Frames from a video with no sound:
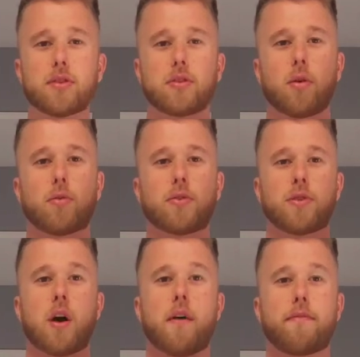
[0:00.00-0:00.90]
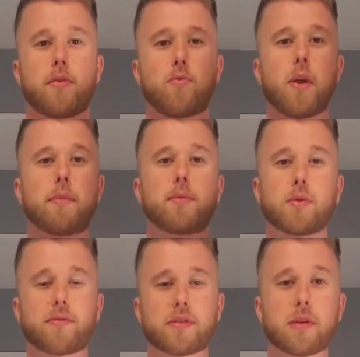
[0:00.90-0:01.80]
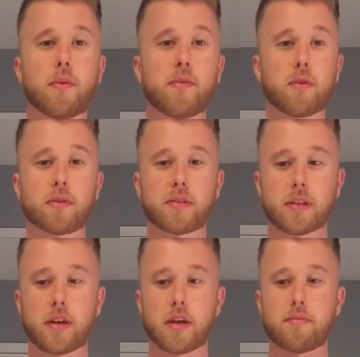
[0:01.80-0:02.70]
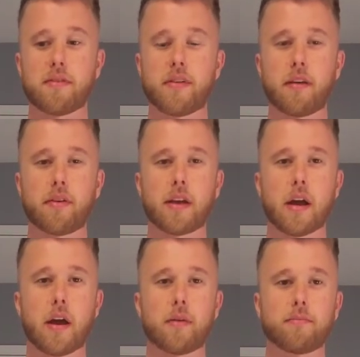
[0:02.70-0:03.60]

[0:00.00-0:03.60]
the shoulders off the ribs, which for some of you is going to be very